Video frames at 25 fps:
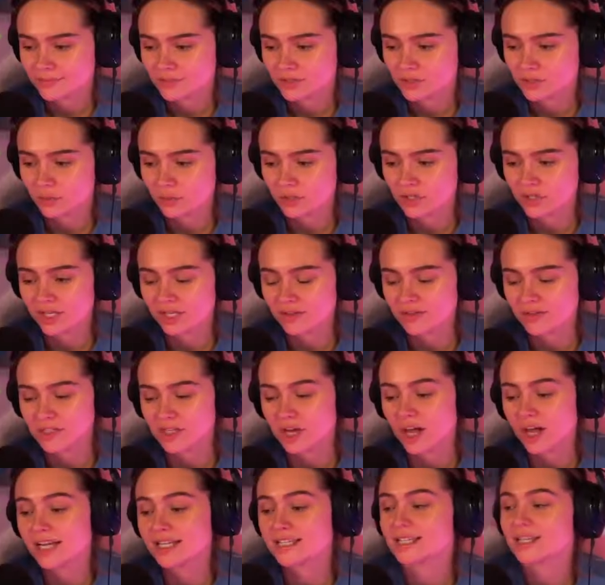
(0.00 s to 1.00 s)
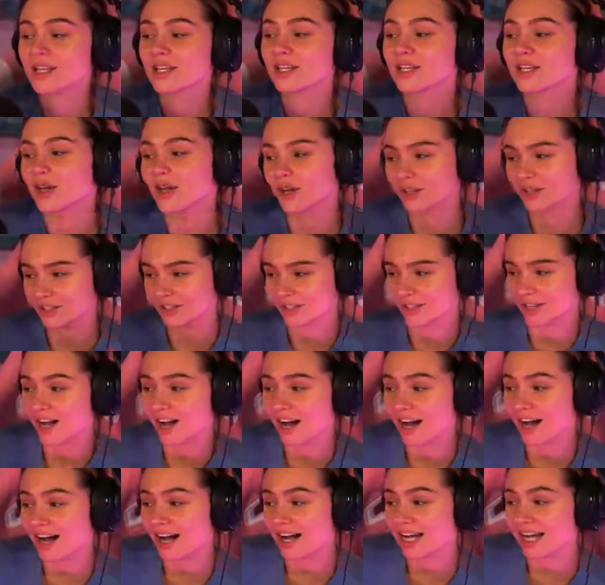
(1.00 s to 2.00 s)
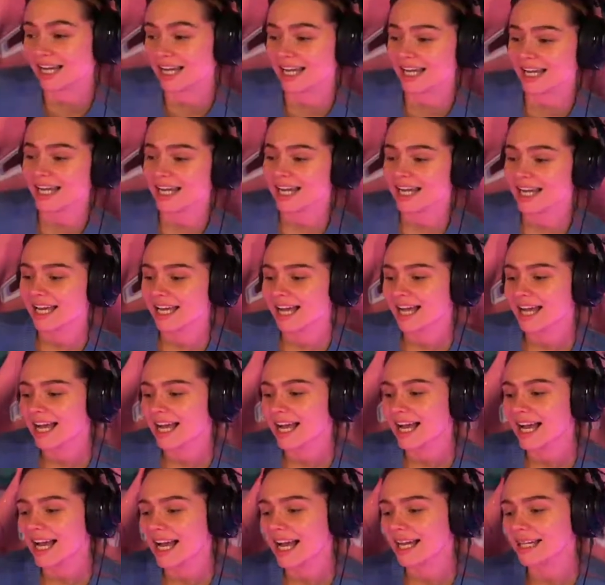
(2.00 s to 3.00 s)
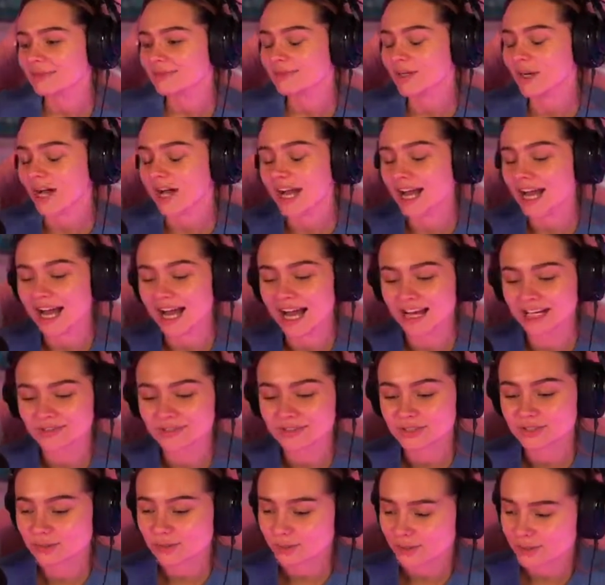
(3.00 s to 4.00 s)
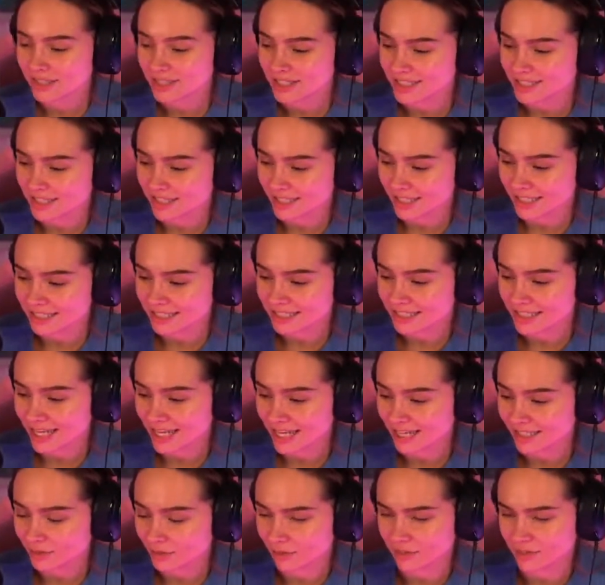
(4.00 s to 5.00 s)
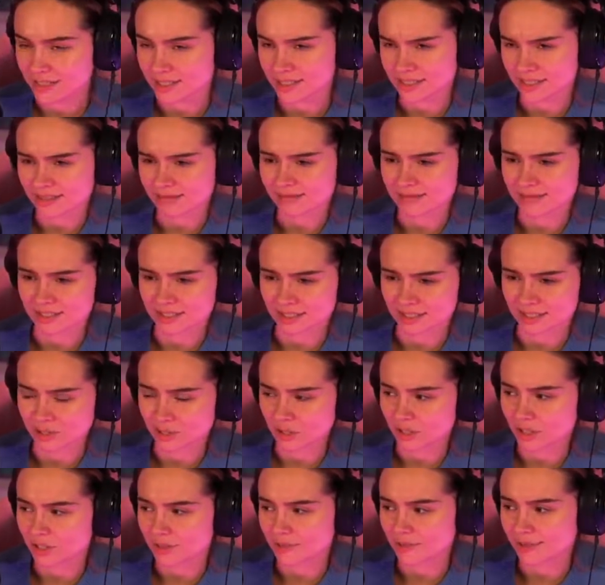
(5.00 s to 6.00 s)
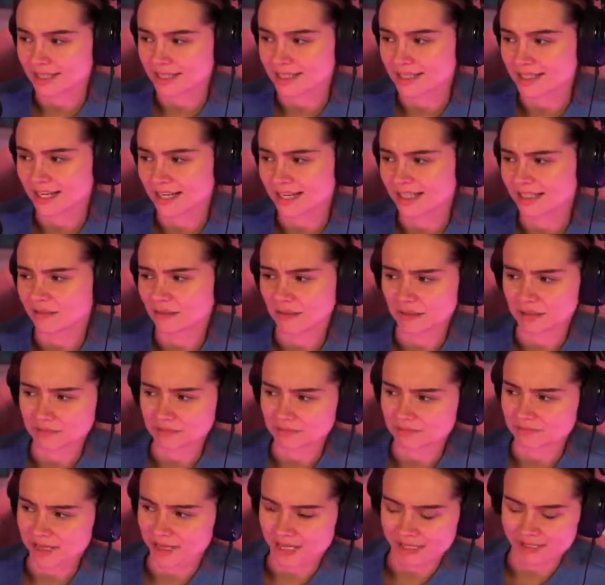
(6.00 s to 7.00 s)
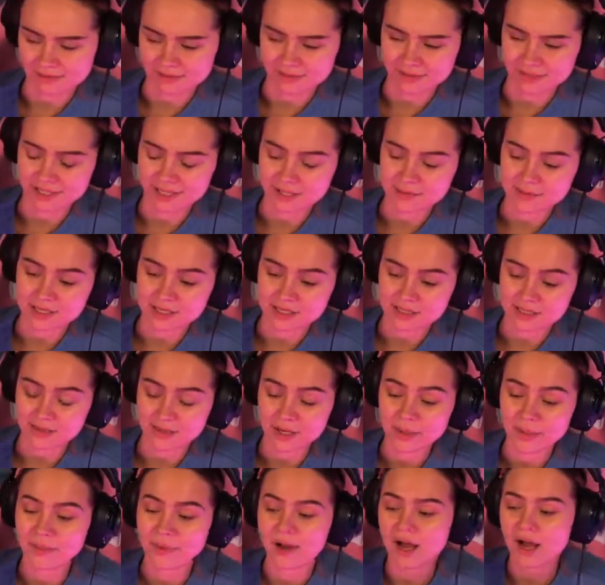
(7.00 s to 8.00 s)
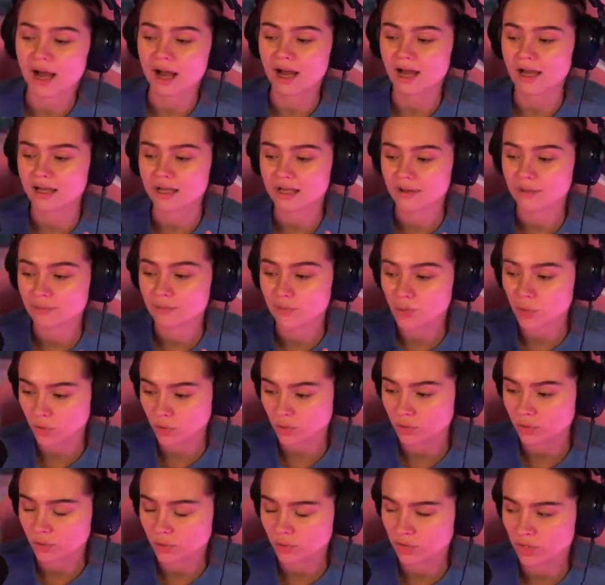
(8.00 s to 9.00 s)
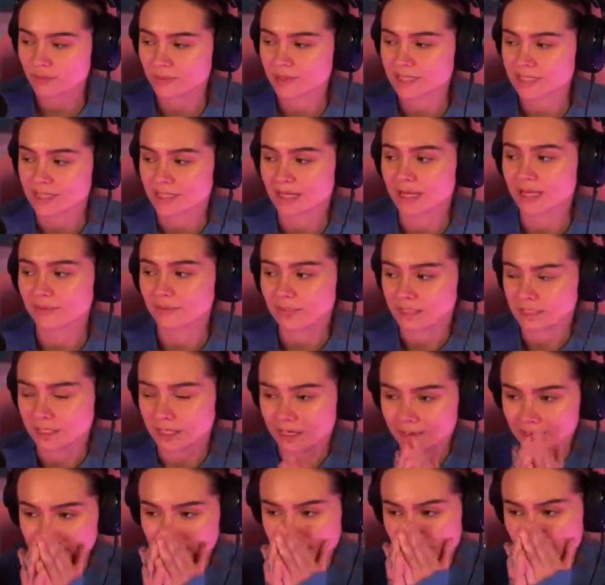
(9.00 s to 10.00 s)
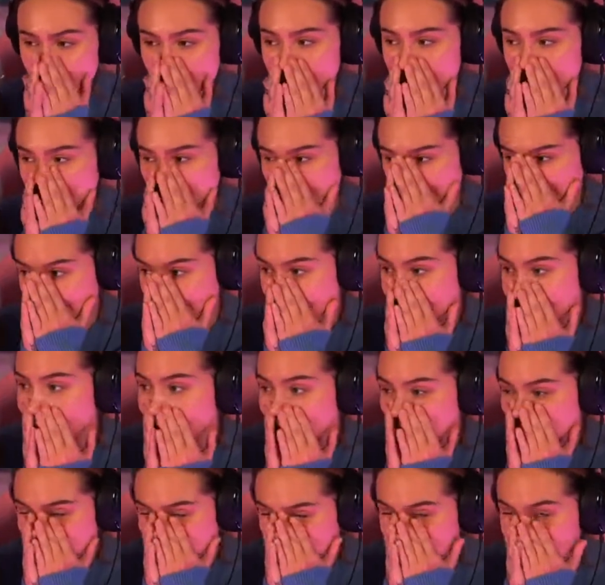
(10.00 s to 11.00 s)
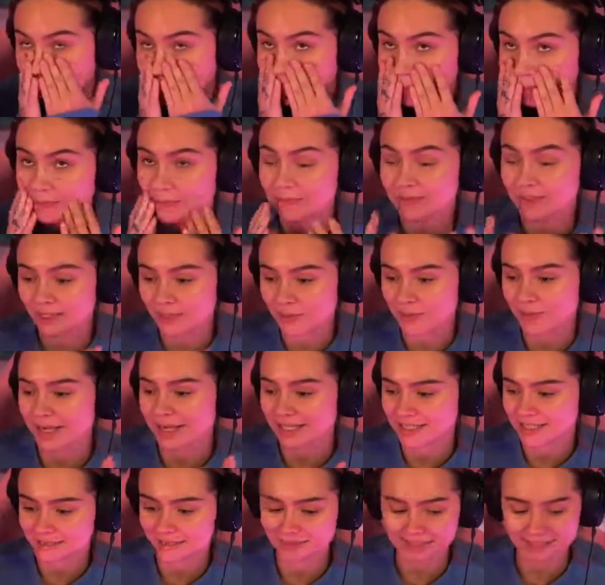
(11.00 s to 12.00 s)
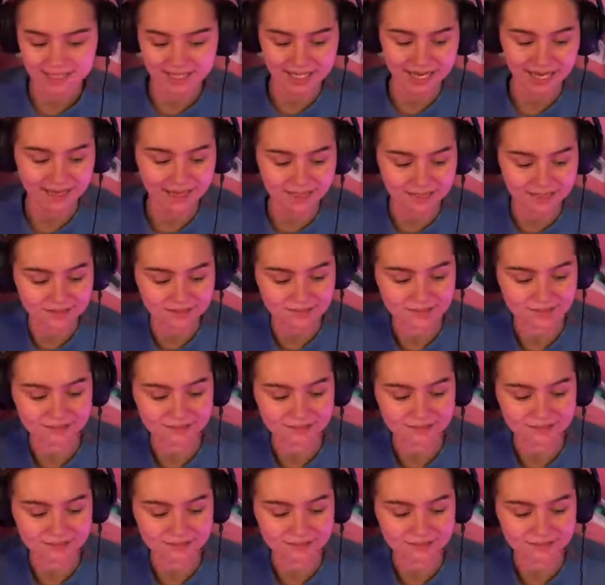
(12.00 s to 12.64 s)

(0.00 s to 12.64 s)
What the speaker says: what do you think of sides? Look, I haven't ordered sides yet, obviously, because I got home yesterday and I had a really upset stomach. But I'm not gonna order them until I'm with Simon. I'm excited. I'm gonna wait till we're together,